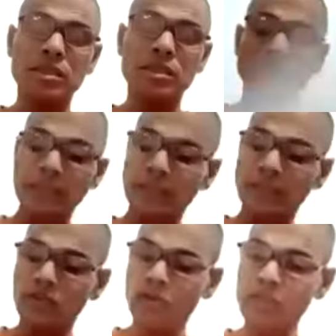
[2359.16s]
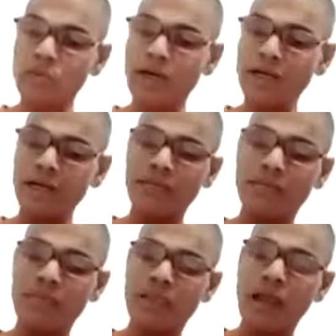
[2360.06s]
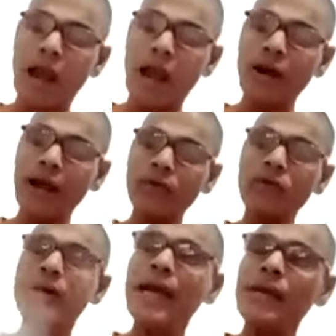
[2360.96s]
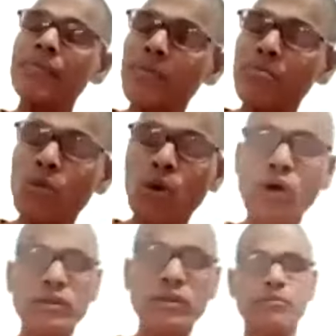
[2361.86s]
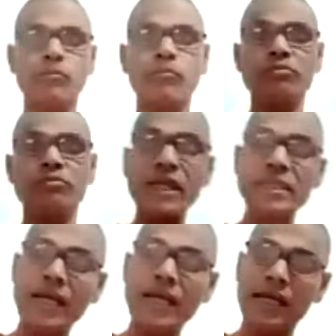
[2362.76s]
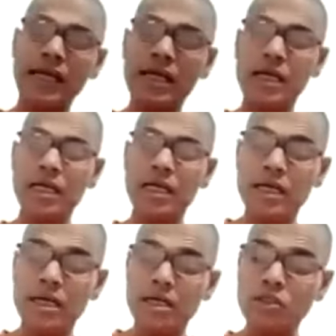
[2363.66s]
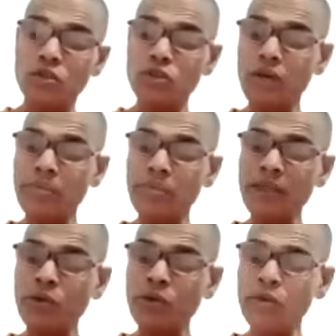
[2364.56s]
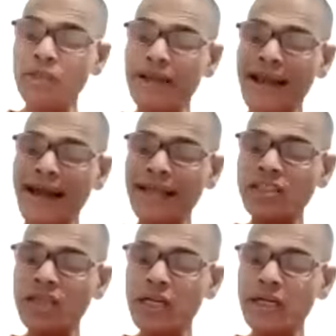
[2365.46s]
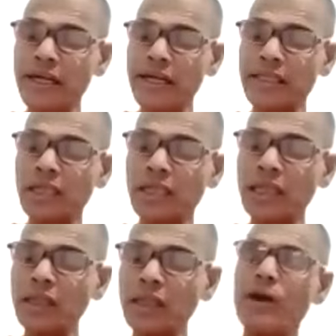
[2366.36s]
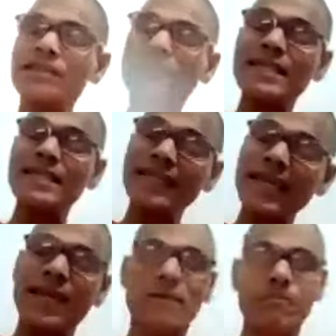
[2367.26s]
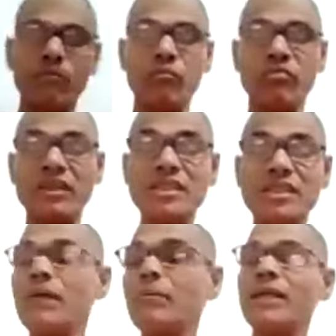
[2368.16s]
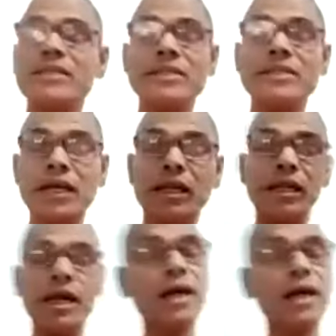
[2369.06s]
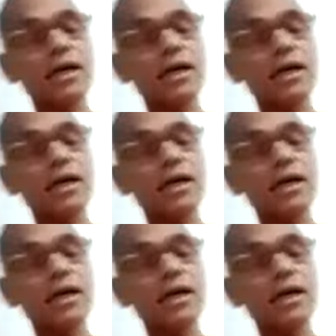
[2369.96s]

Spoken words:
21, I would like to clarify more. They say Sudha Vidyodaya Sakre Sattva Siddhi. Siddhi means here the